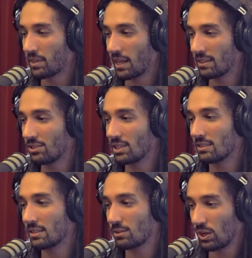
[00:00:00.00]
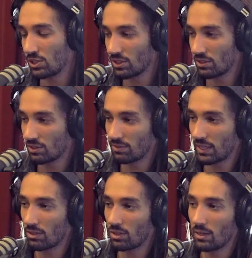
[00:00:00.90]
And then you get the questions of
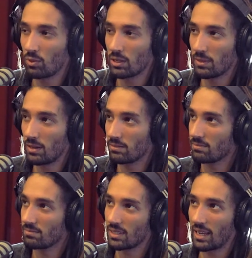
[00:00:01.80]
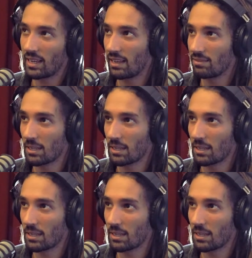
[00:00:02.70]
like, all right, what about I have